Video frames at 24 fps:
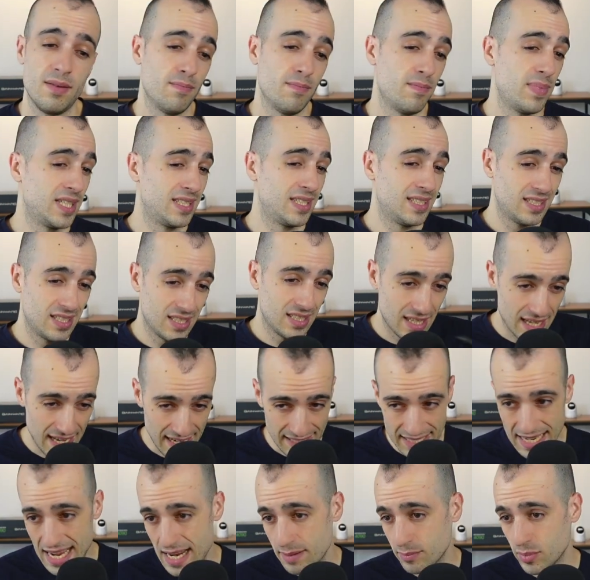But
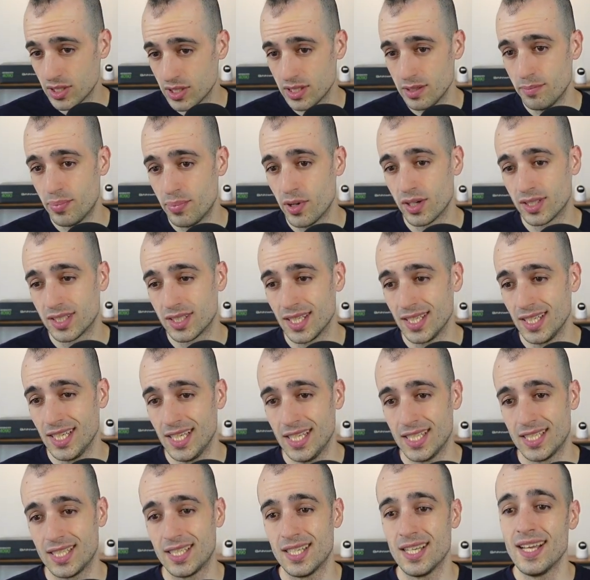again, most important
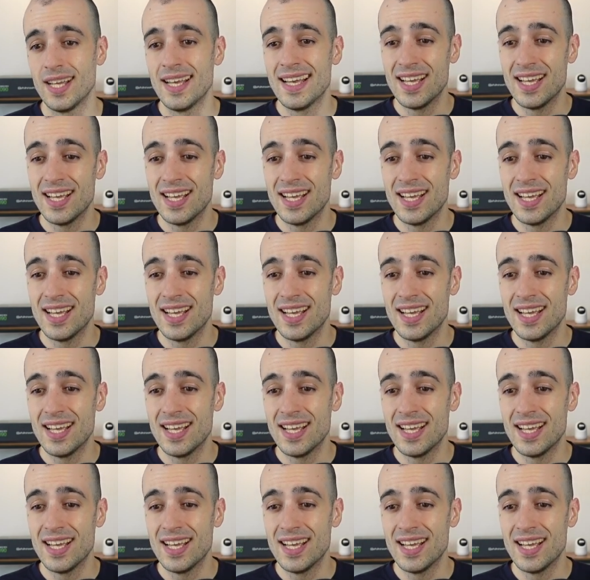is